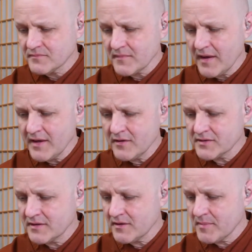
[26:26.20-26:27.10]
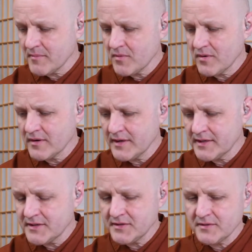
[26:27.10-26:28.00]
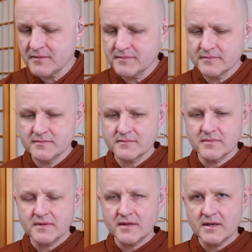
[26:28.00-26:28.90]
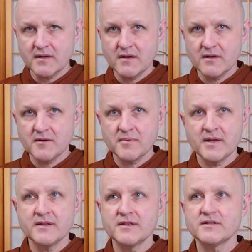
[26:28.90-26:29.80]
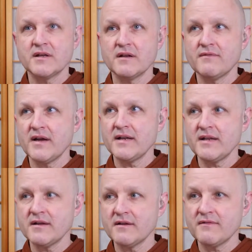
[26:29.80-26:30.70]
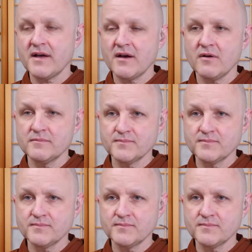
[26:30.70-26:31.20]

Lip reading: He goes a little bit more into kind of contemplating this kind of idea of how